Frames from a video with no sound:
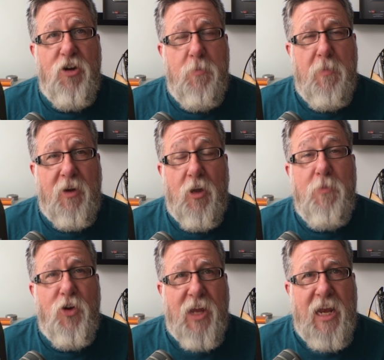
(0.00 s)
and
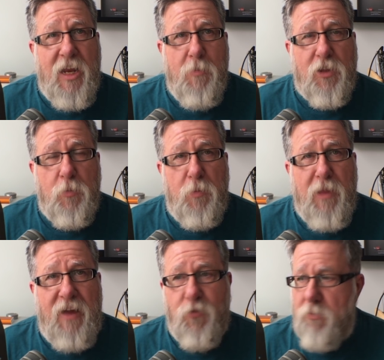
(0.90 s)
communicating in multiple
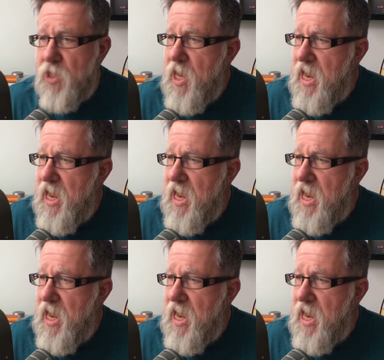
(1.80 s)
platforms